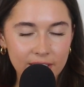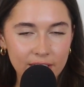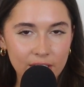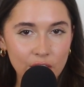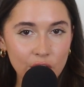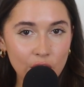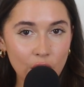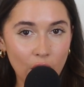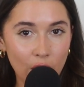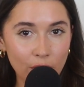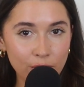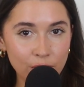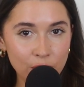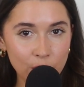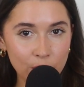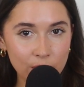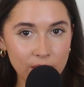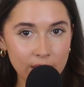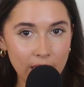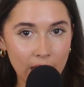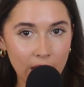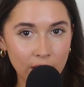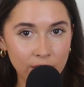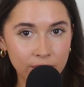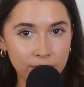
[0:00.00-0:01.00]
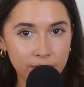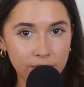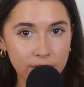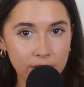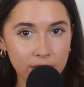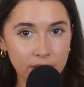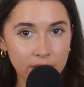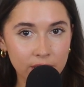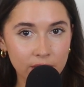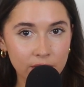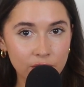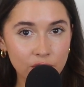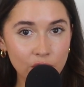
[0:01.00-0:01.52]
Look after yourself.
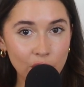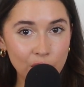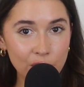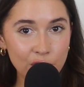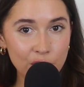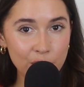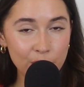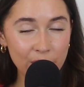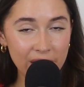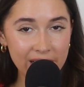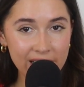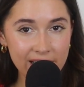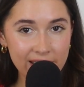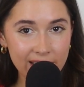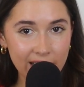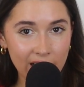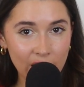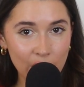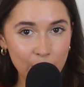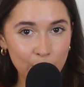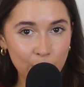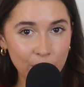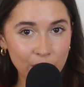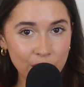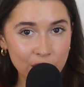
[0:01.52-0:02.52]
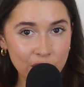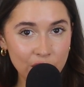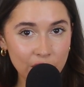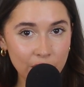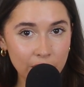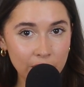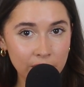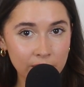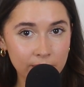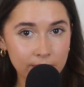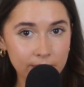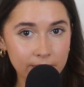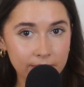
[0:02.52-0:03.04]
Don't do anything I wouldn't
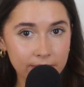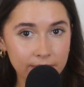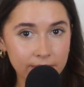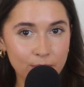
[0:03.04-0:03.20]
do.